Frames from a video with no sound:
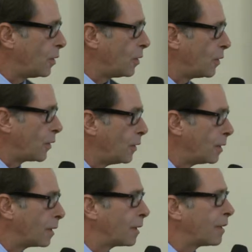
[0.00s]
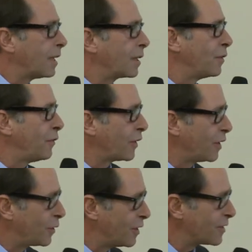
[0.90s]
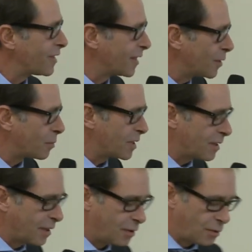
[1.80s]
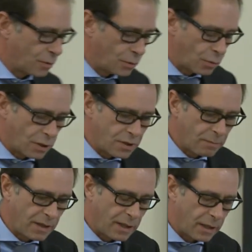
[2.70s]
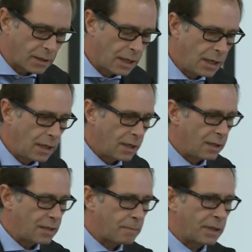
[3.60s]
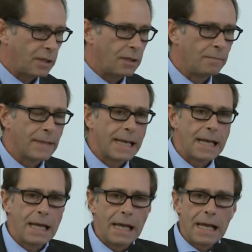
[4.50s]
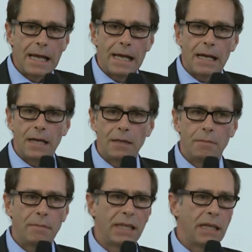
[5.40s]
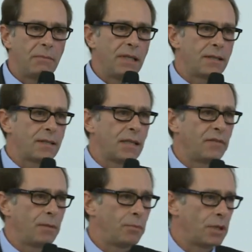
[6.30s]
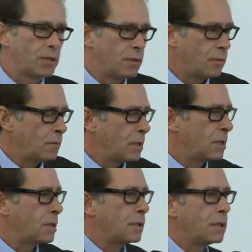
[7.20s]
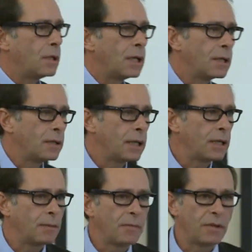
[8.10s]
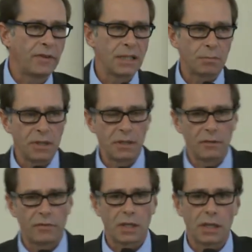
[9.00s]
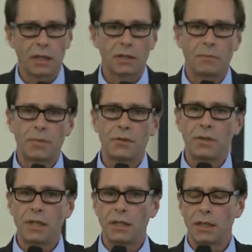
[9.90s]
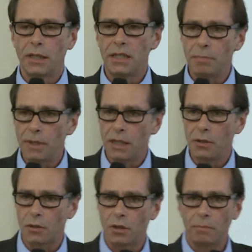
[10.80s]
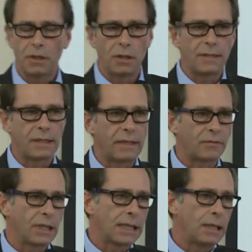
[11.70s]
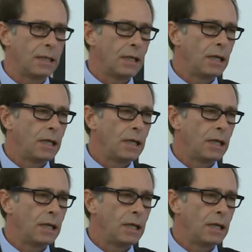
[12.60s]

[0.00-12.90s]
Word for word: You. Thank you for the audience. Thank you, President, to, to host me there in this panel. Uh, my name is Xavier Poisson, and I am the Vice President for Cloud Computing in H P in Europe, Middle East, and Africa.